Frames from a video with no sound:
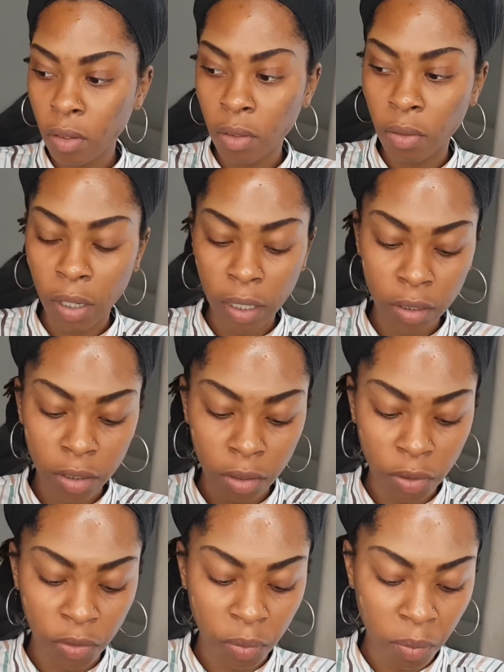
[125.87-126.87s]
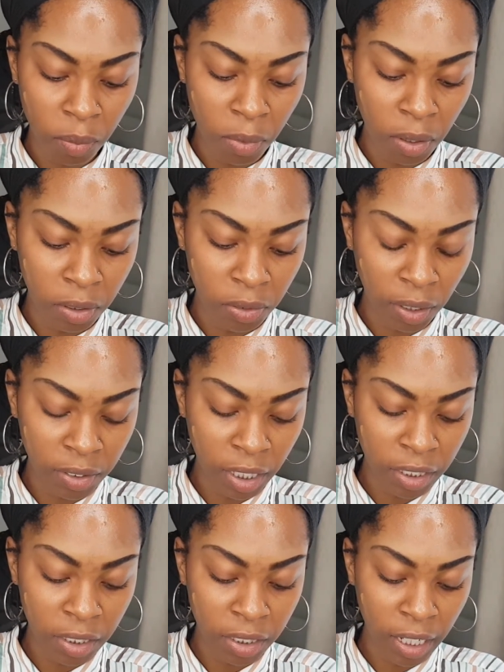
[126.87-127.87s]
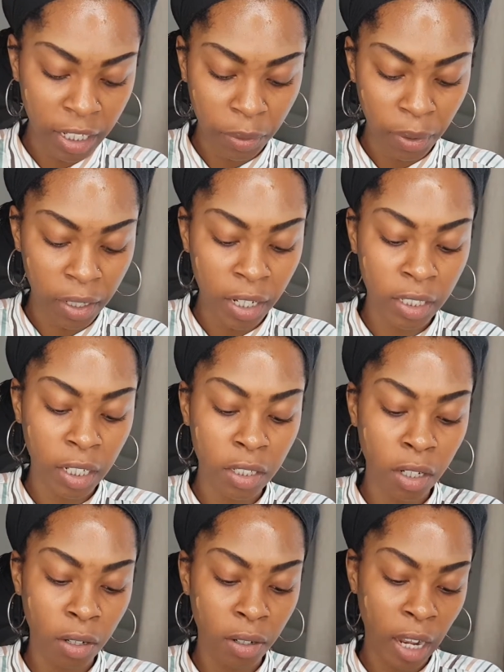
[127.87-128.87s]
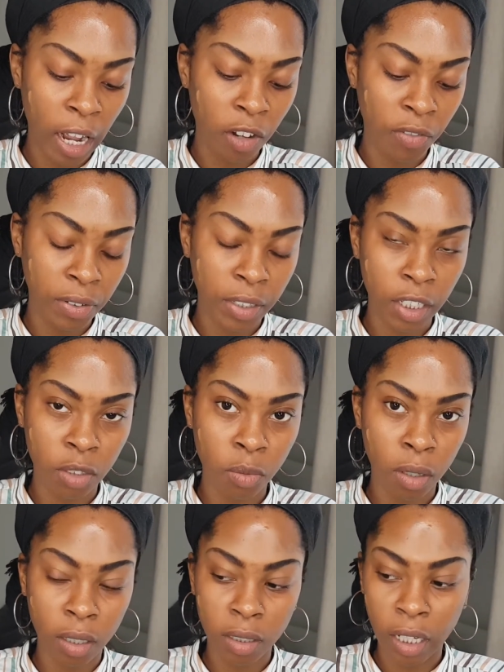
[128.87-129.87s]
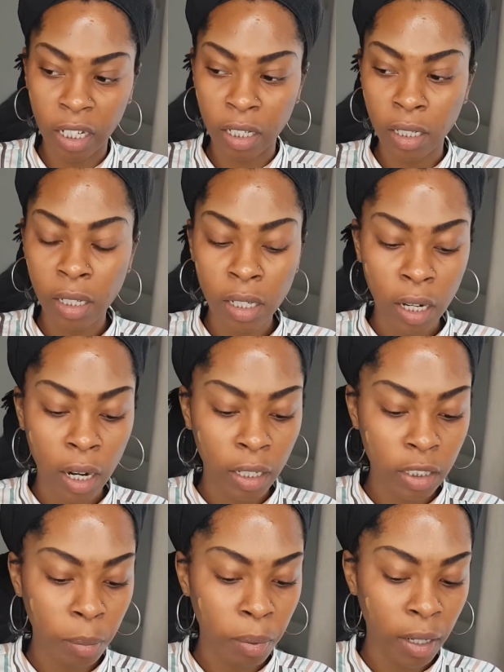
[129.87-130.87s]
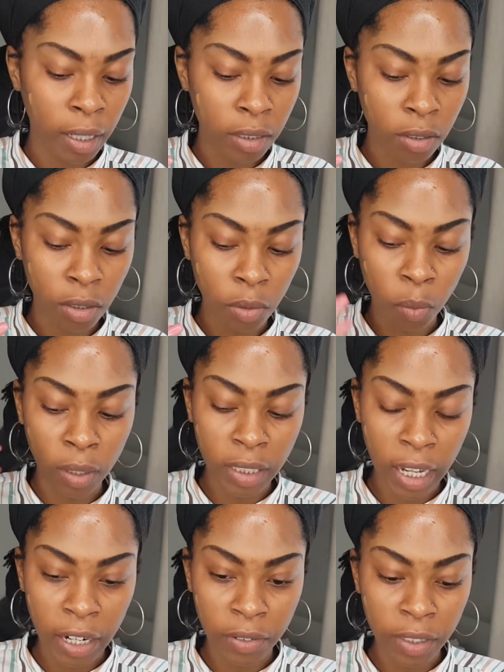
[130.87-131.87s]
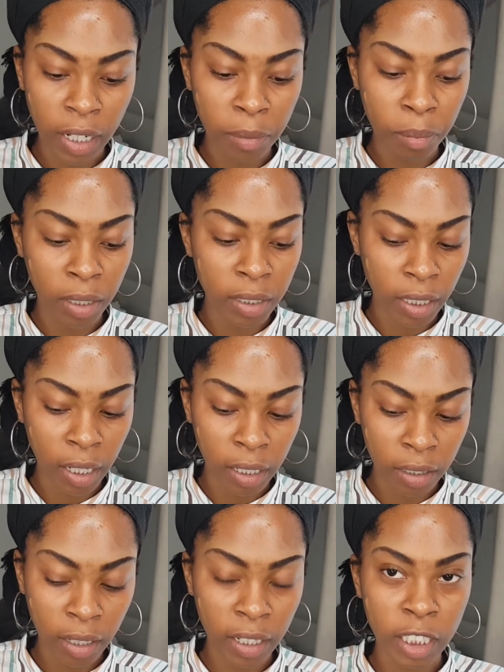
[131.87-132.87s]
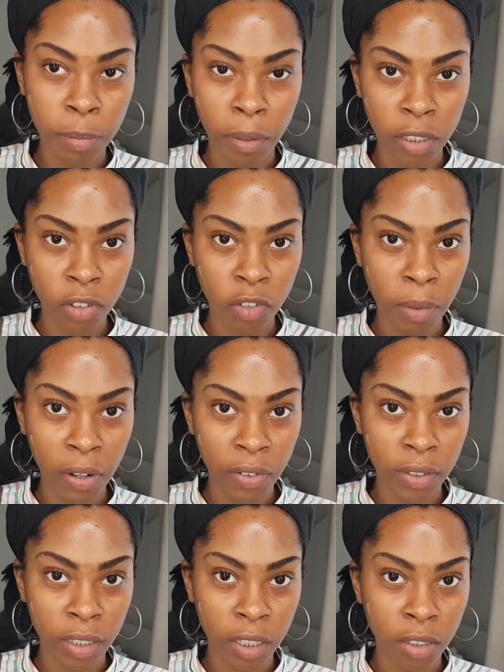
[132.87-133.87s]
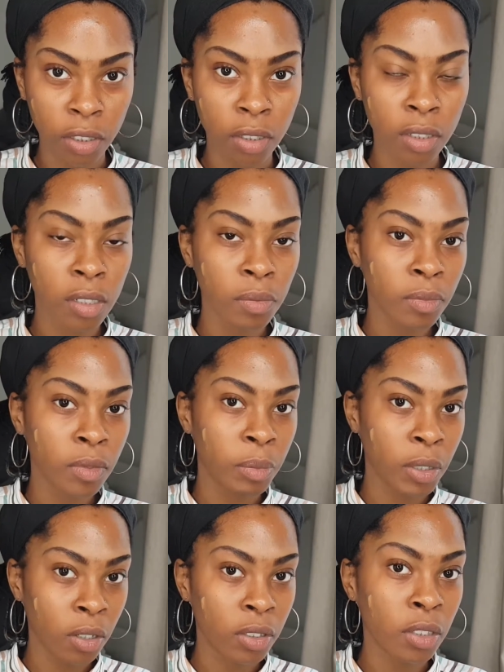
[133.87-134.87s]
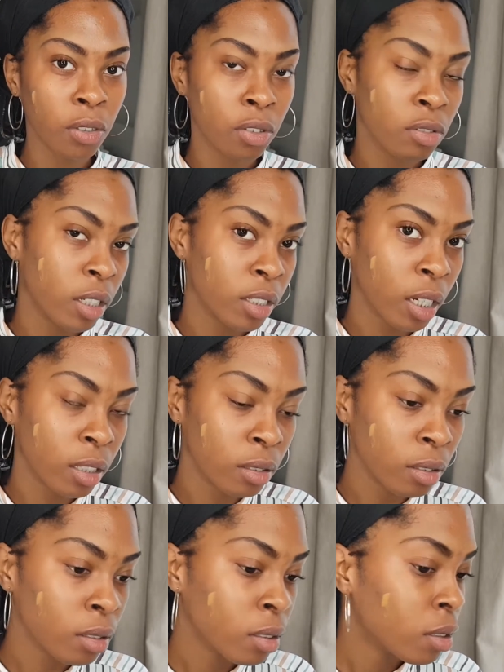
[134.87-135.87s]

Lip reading: what I do with most foundations anyway, unless I know how foundation works, I like to apply it to one area and blend it out. And especially for matte foundations, because they do dry down,